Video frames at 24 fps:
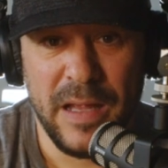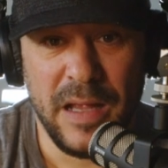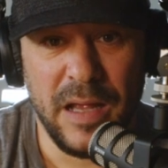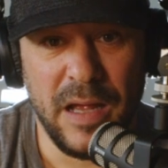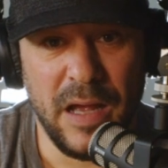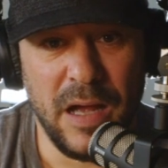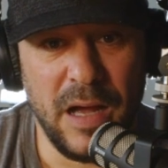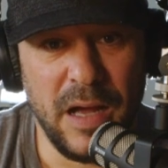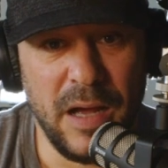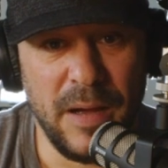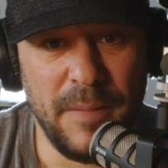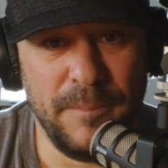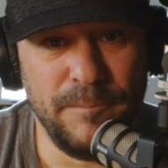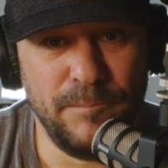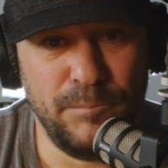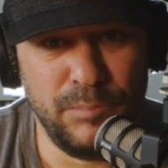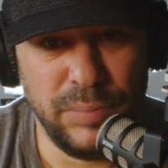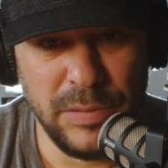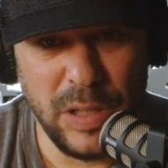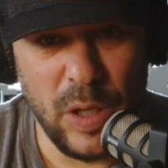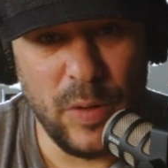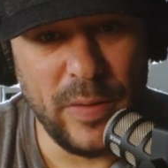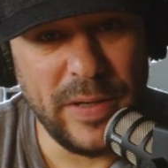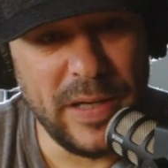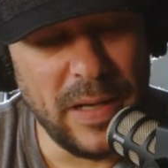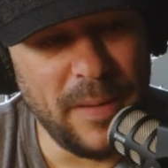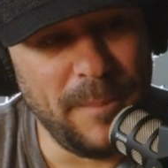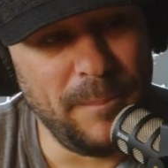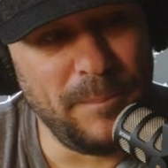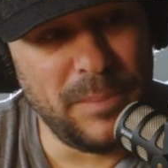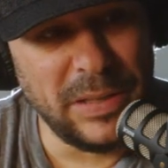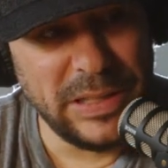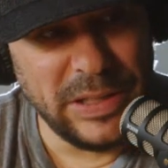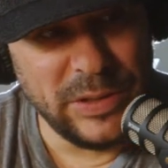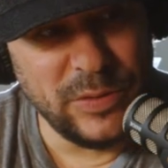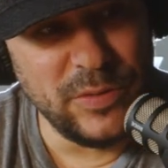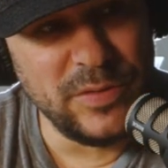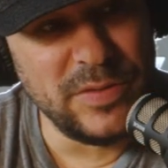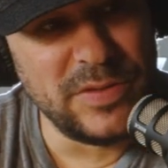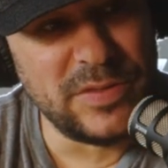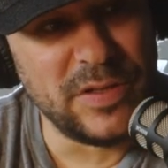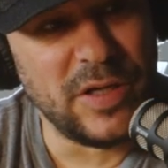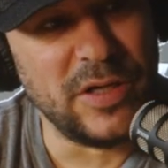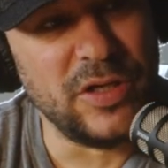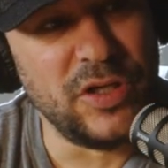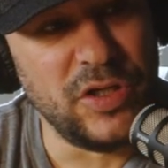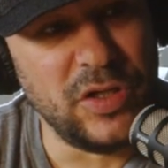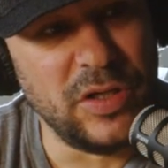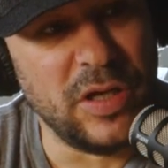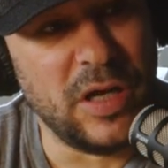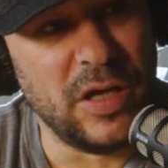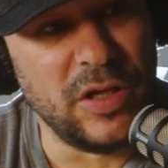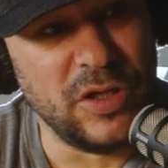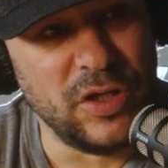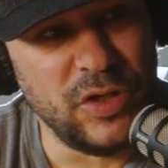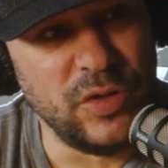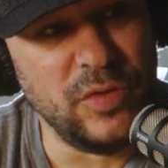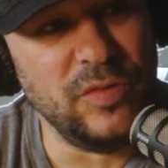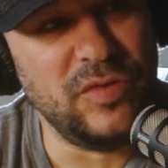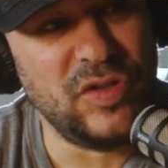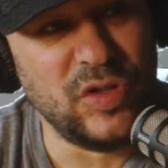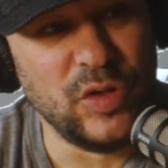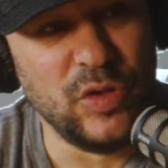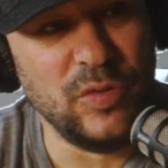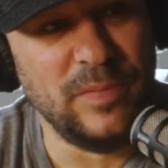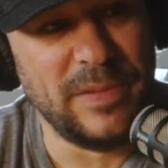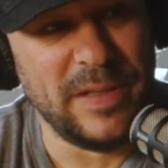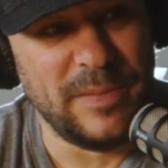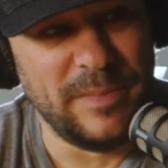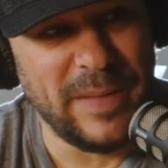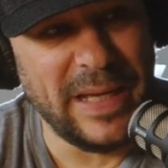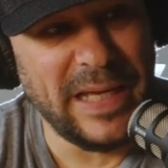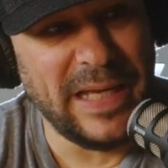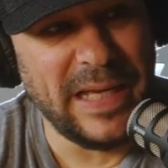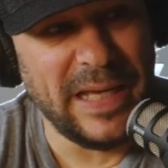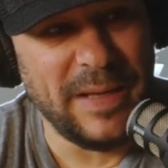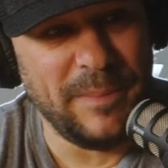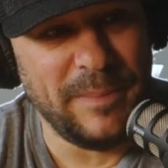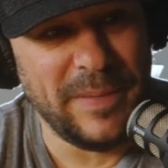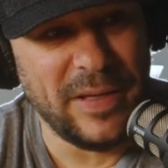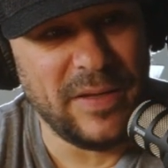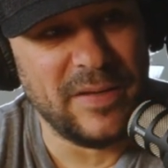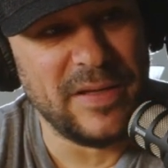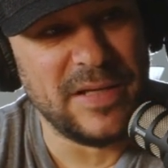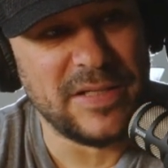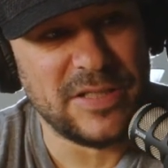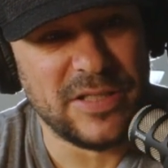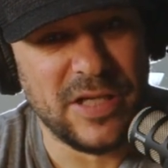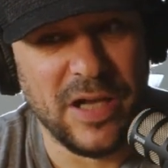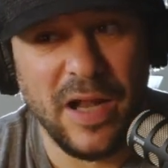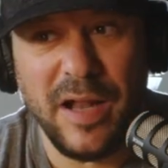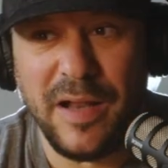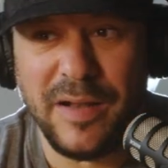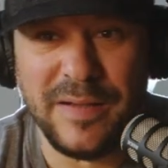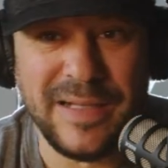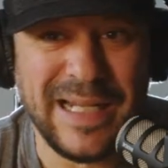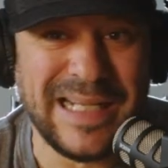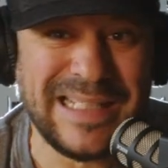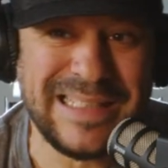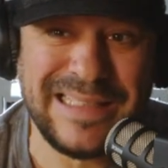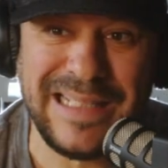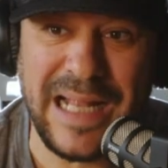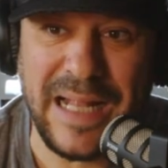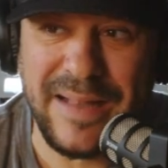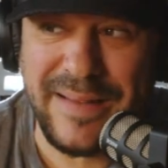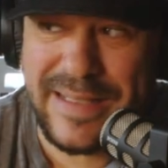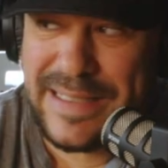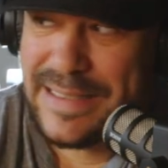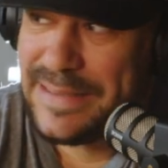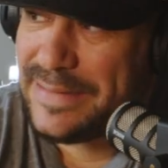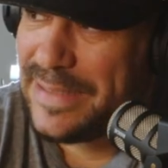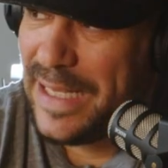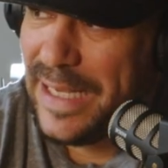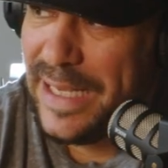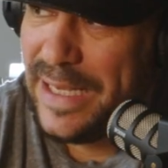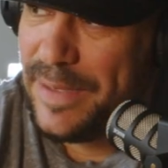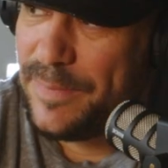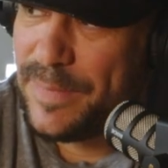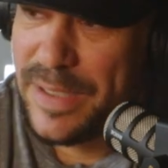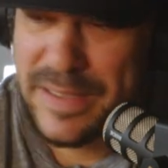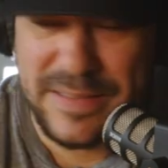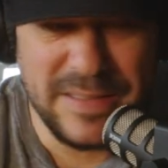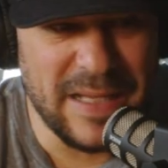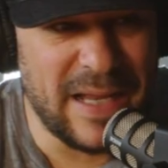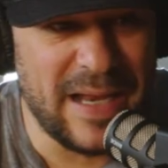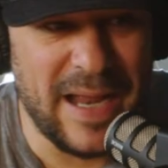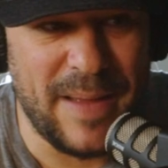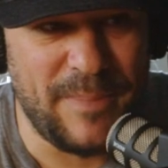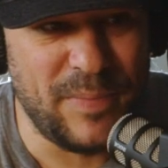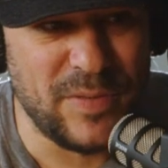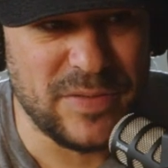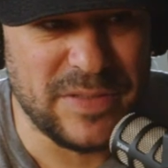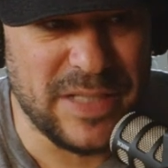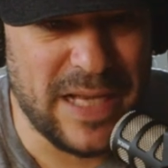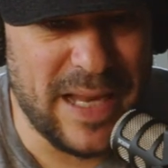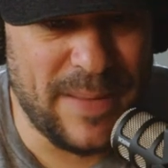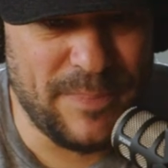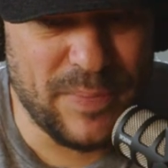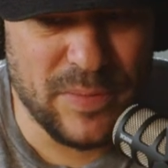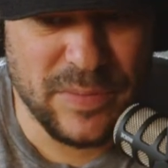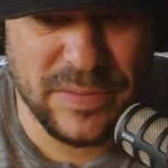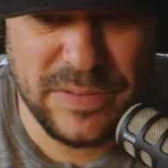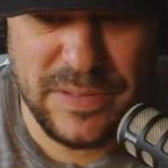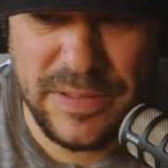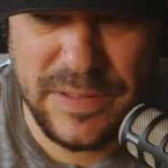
Uh, blowing up balloons on on YouTube and making millions of dollars, that's not the same. Okay, that's I, not apples I, and th- apples.